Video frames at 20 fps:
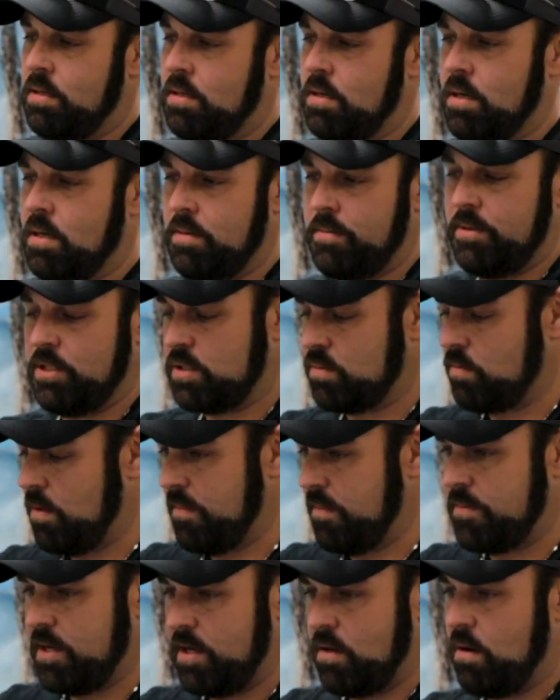All right, let me just
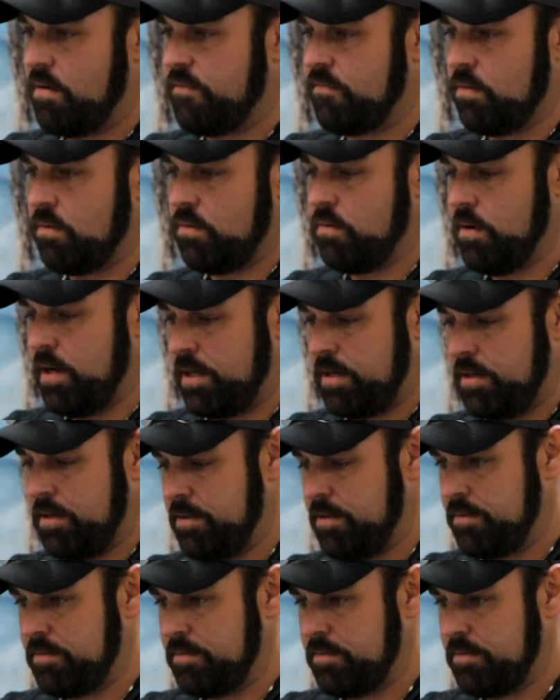wipe that off real quick.